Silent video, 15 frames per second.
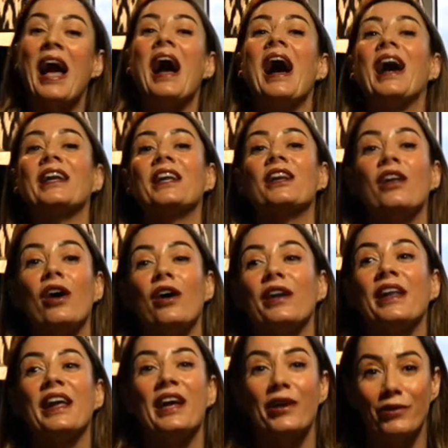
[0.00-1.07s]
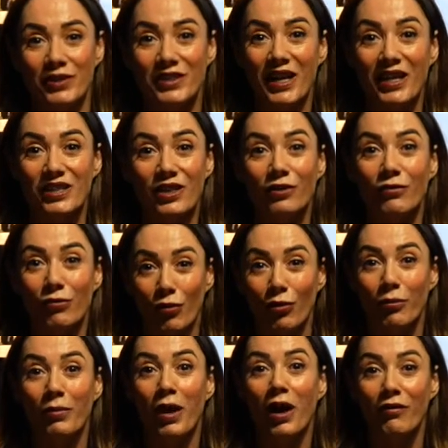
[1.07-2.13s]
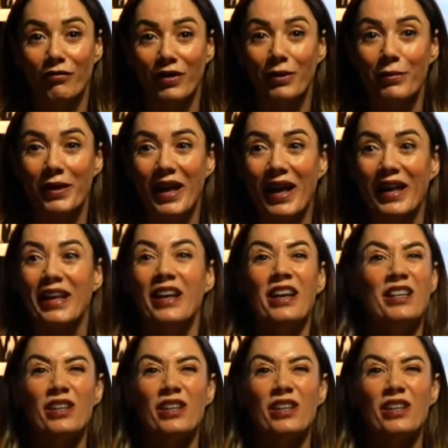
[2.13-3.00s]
and a non-irritating form of vitamin A.